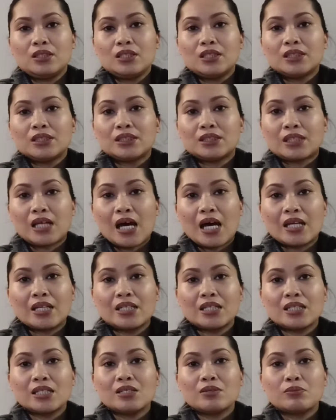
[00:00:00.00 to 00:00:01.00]

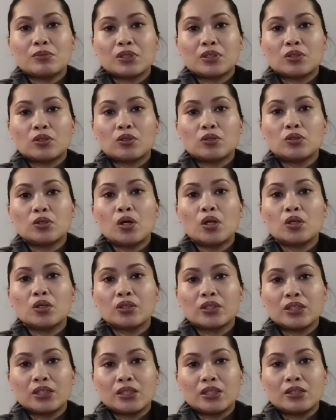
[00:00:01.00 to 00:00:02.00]
study
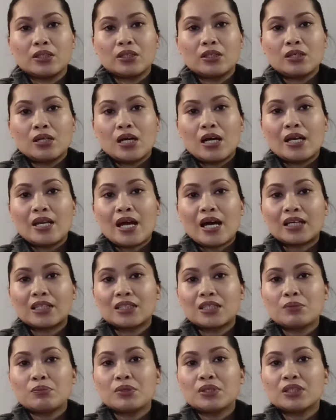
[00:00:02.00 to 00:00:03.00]
methodology and
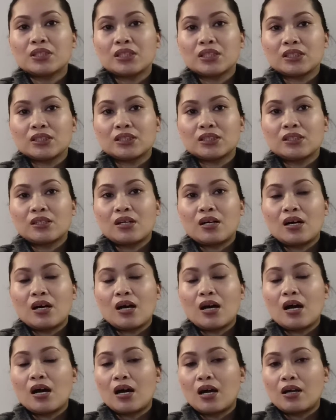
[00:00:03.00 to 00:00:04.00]
activities
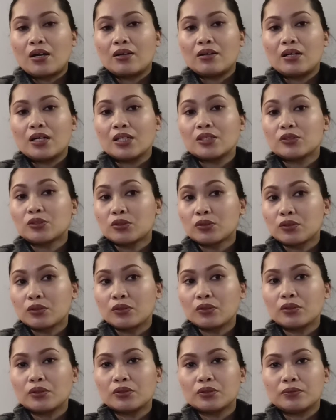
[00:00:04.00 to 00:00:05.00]
are, and so
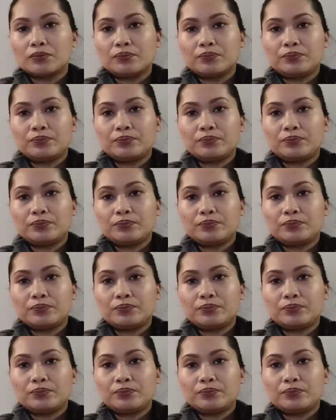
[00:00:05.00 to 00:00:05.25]
on.